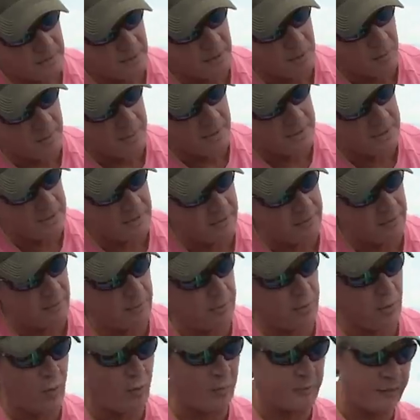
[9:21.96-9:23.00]
A little bit different
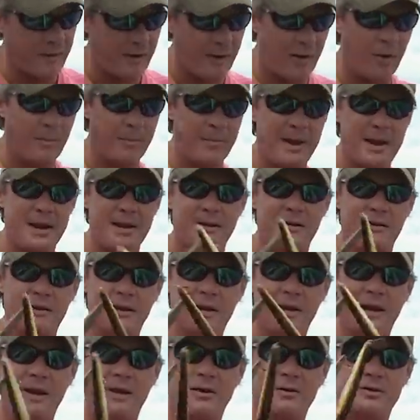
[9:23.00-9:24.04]
profile bait
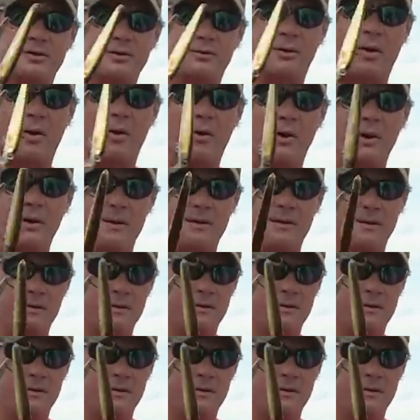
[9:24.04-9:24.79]
than Al's throwing,